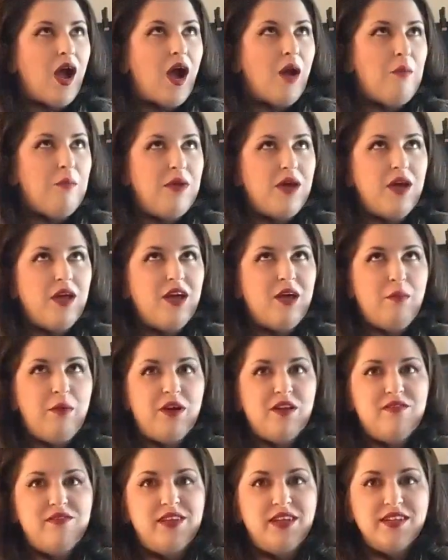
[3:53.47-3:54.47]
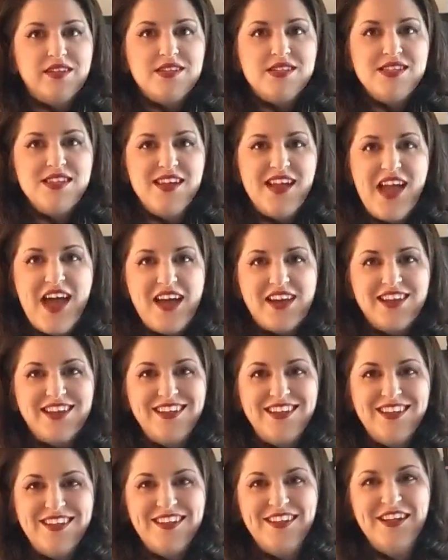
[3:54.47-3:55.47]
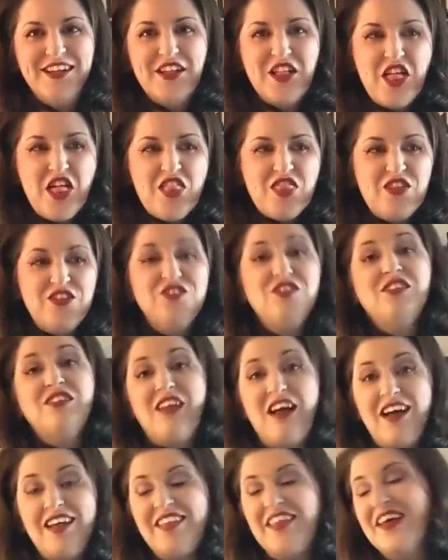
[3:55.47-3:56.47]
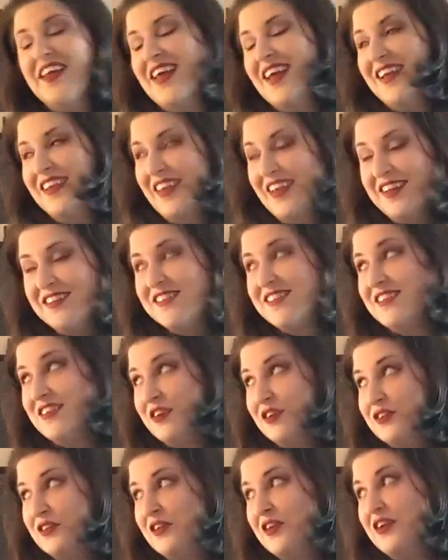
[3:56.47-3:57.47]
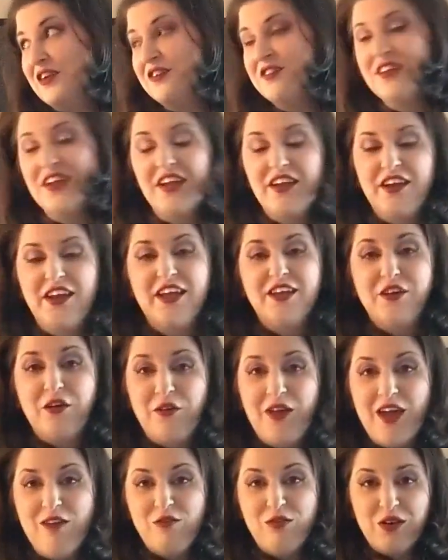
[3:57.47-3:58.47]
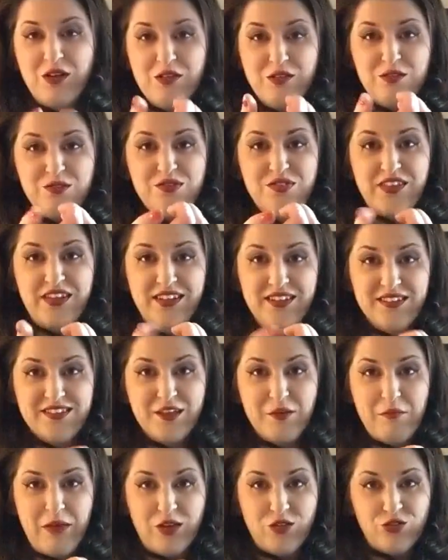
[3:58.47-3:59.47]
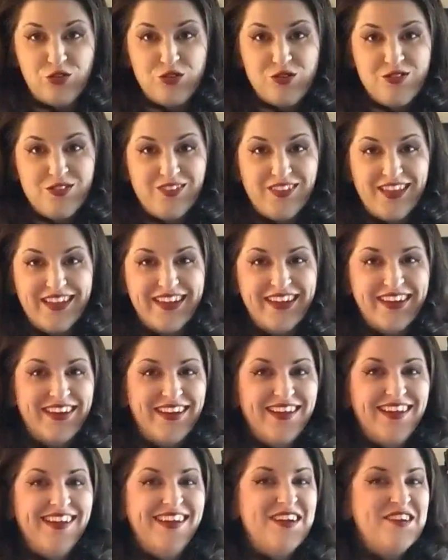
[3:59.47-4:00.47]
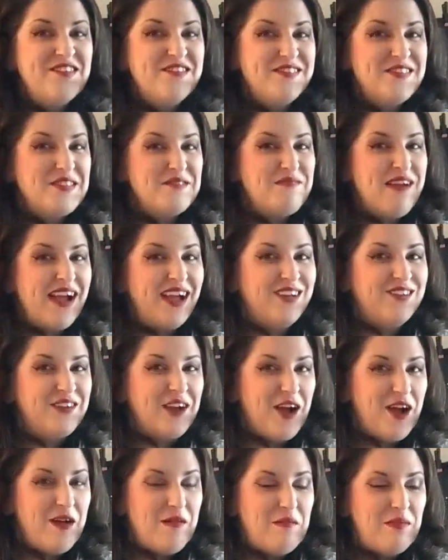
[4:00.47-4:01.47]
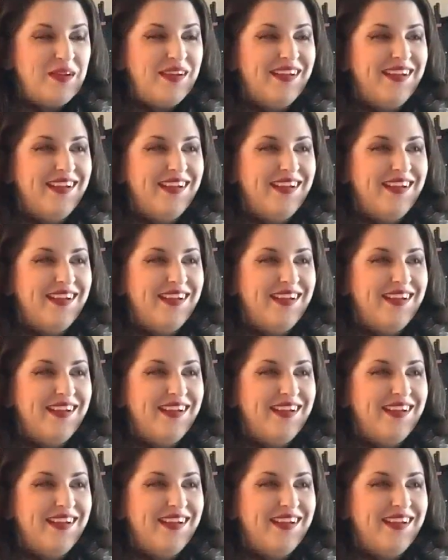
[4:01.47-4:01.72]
I'm not perfect at it. There's a lot that I like still don't understand, and I don't have one of those thingies that measures the light for the backdrop.